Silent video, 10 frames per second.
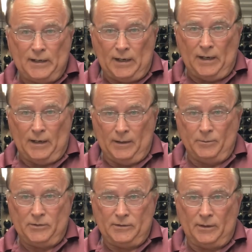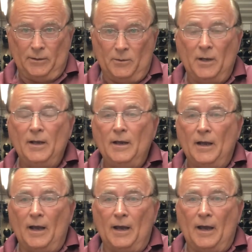times. So
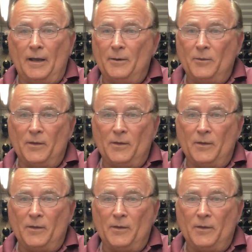I don't